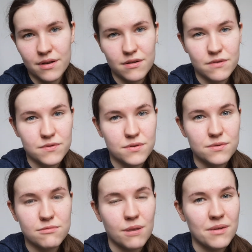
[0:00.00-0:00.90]
all of those
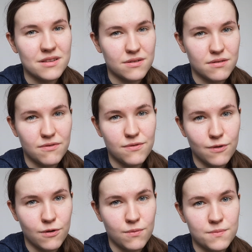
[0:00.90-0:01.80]
grammatical
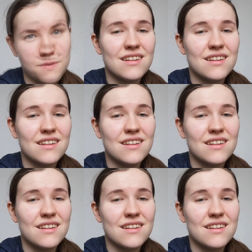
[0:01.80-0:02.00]
forms,